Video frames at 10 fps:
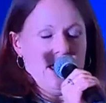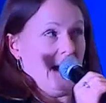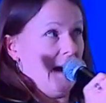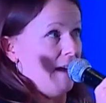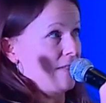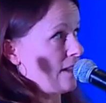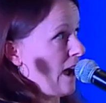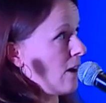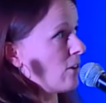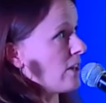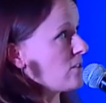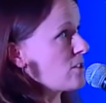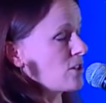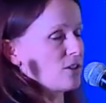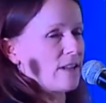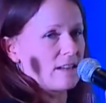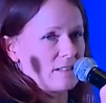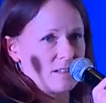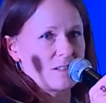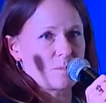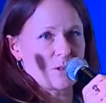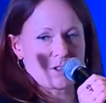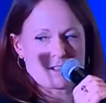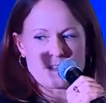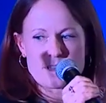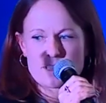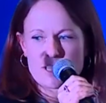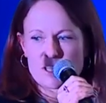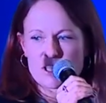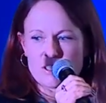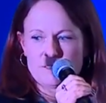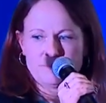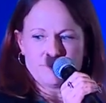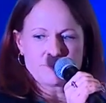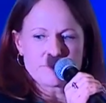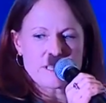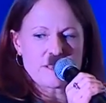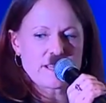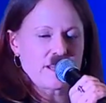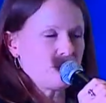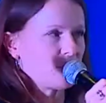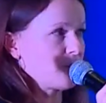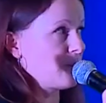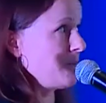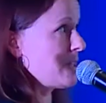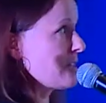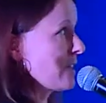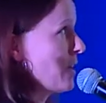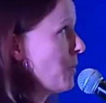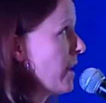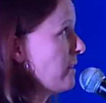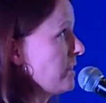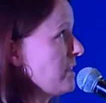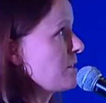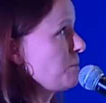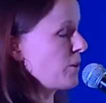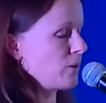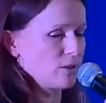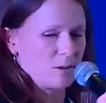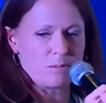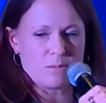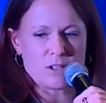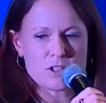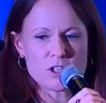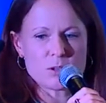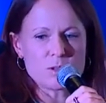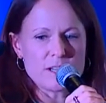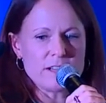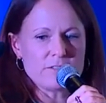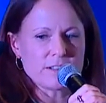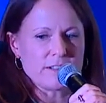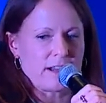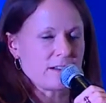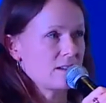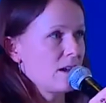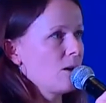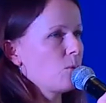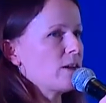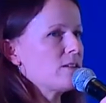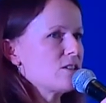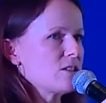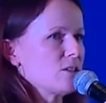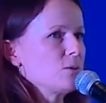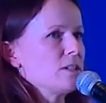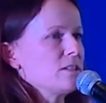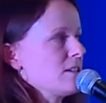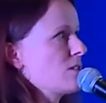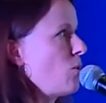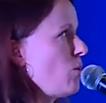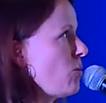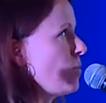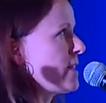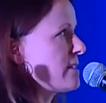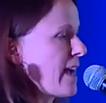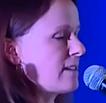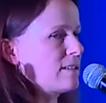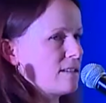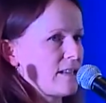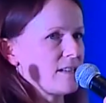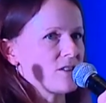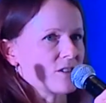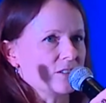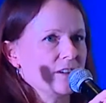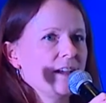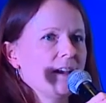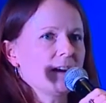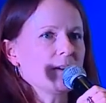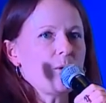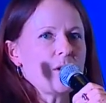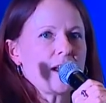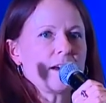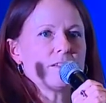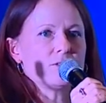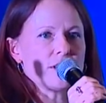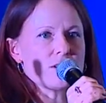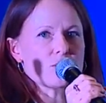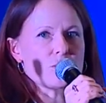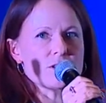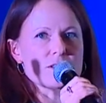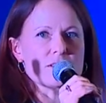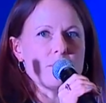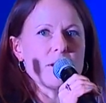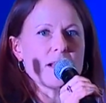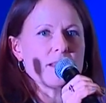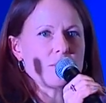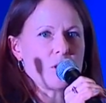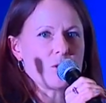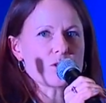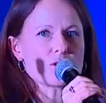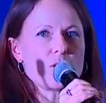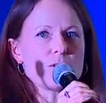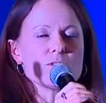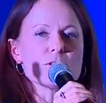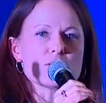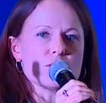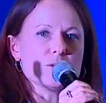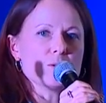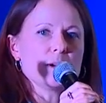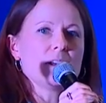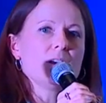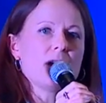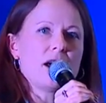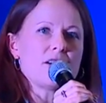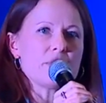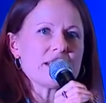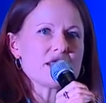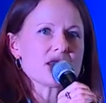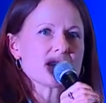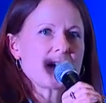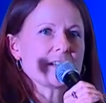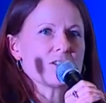And our answer to that is personalization. And the CAD program is a coherent program to deliver that, where the student is always at the center, and all other resources and building blocks of the school have been designed to